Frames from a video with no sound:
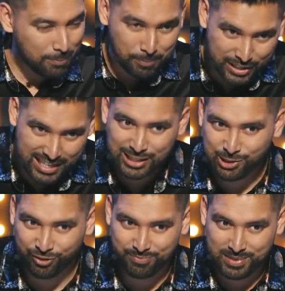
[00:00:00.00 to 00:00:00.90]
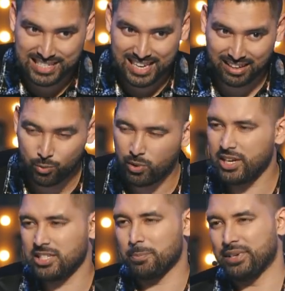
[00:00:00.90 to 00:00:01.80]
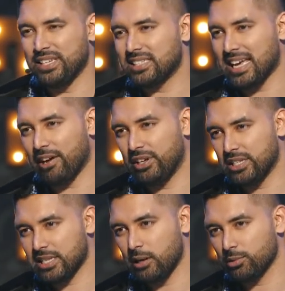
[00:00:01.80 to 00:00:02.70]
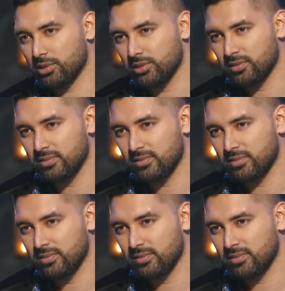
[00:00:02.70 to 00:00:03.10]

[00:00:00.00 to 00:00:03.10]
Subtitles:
priest of Midian. What does a priest have in his house?